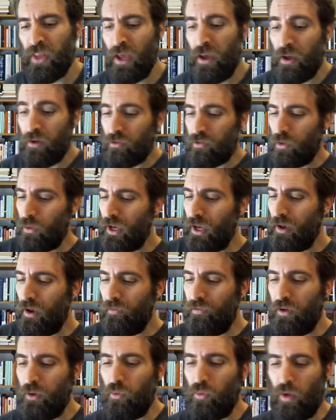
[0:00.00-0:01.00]
So
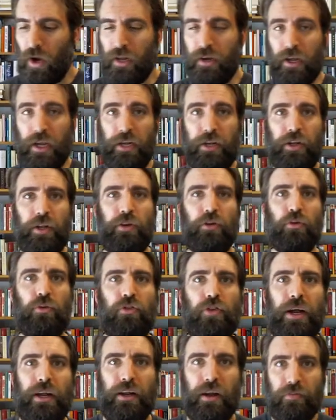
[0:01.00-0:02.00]
if you run continual
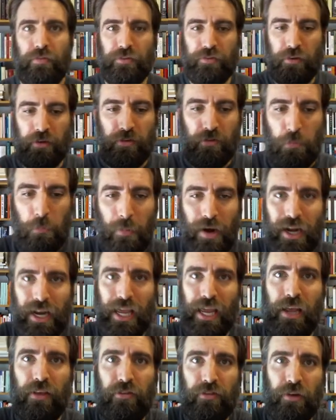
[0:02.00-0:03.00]
trade deficits,
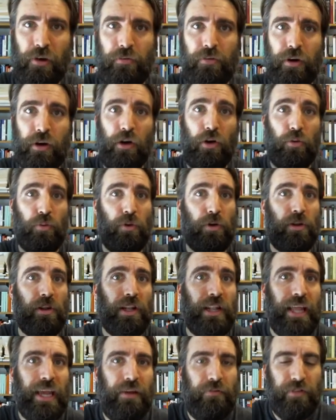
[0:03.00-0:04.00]
money, silver, and gold will
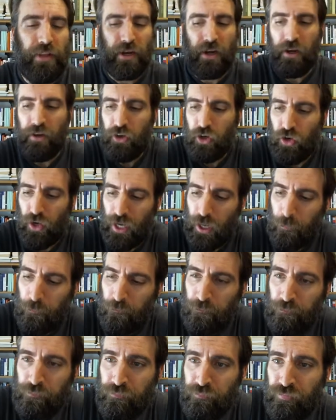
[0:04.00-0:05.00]
leave the country.
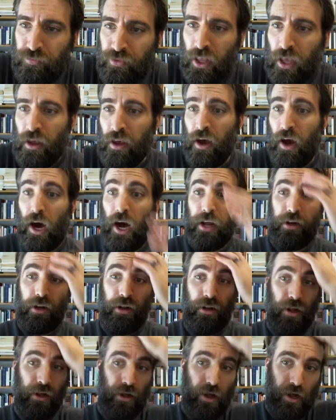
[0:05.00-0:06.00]
On,
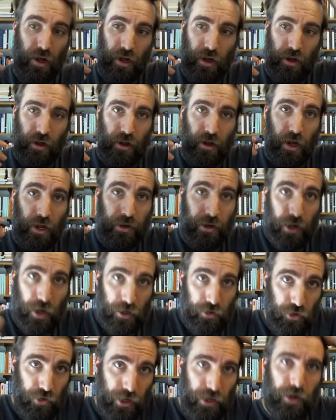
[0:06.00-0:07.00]
uh, on the
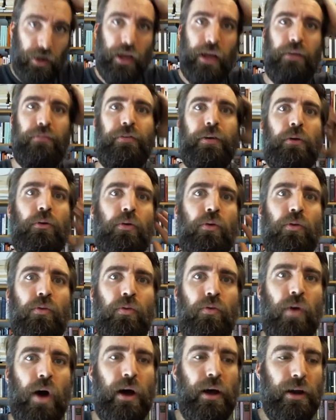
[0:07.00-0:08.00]
contrary, if you
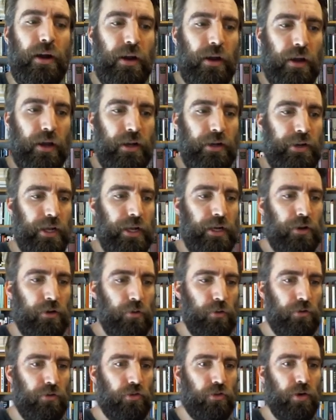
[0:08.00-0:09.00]
run
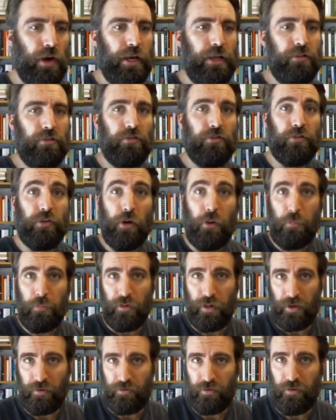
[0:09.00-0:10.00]
continual trade
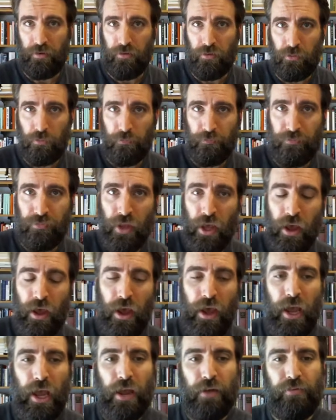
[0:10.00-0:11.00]
surpluses,
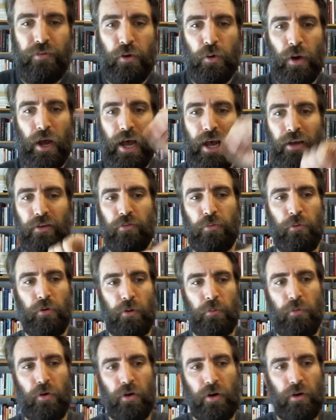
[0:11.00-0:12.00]
if you
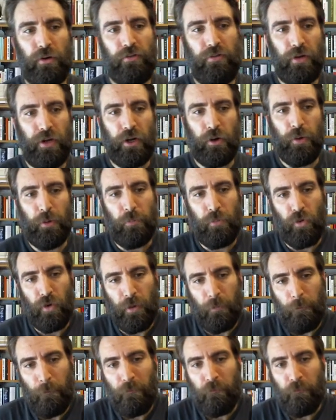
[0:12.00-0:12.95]
export more goods than you import,